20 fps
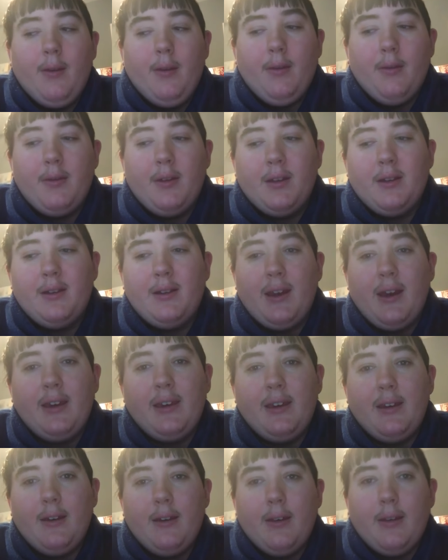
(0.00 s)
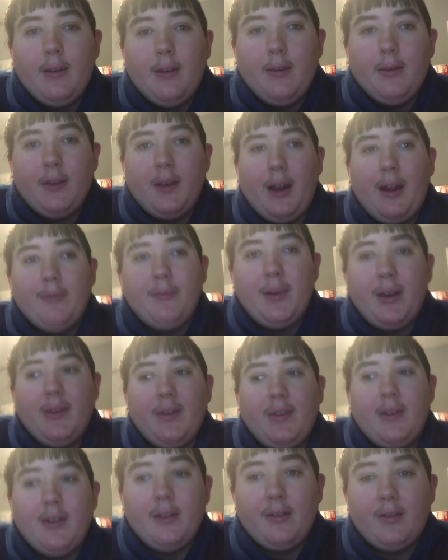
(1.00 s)
The day that I
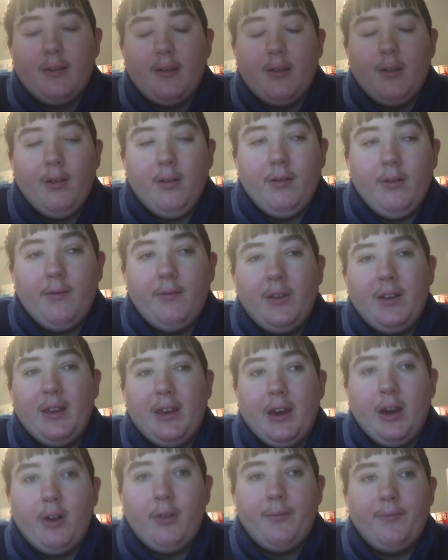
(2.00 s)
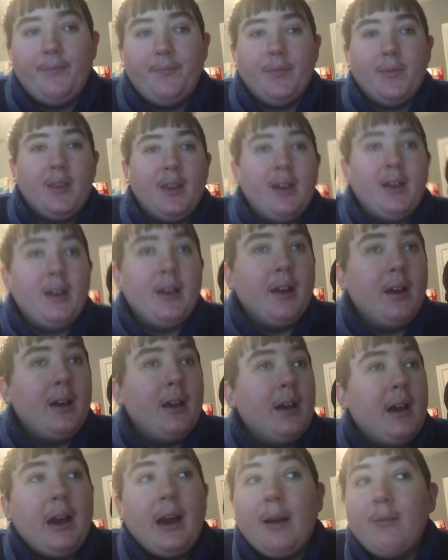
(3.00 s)
made this video,
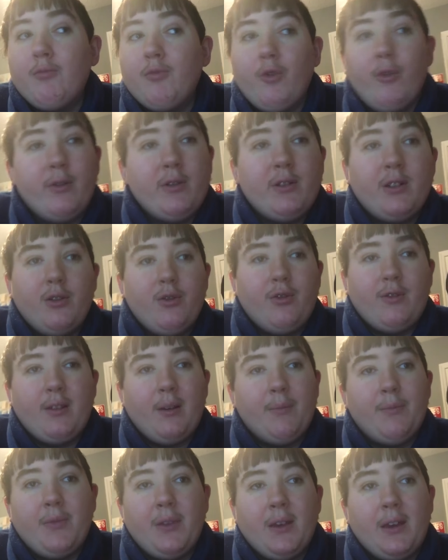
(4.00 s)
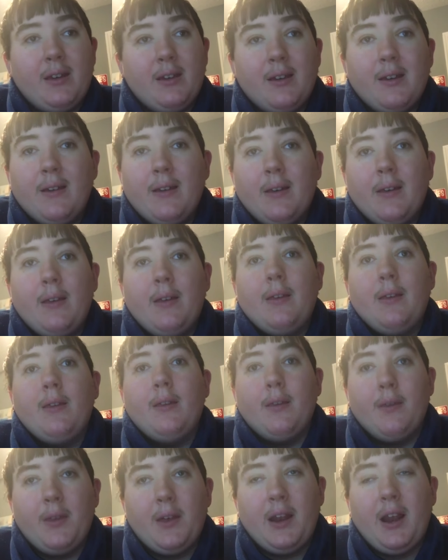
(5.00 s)
I'm going to do something
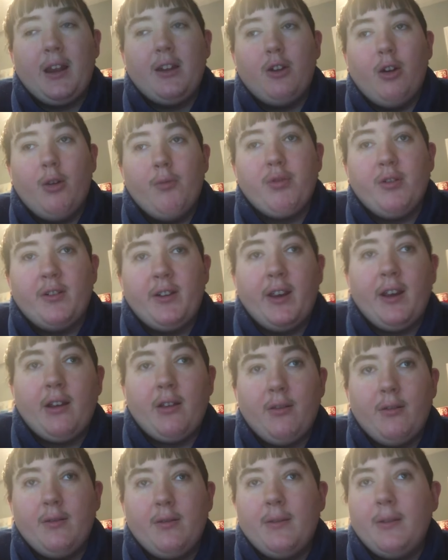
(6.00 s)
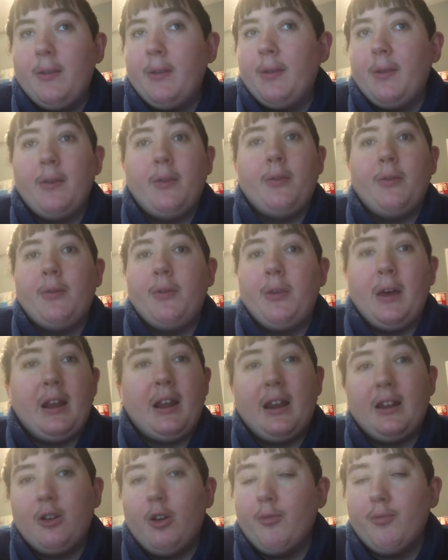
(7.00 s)
that I don't particular that
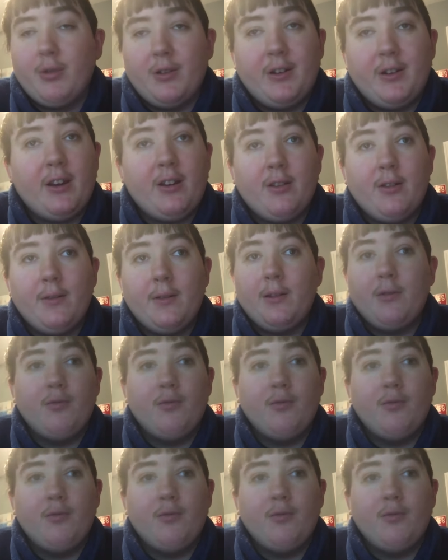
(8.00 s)
I don't particularly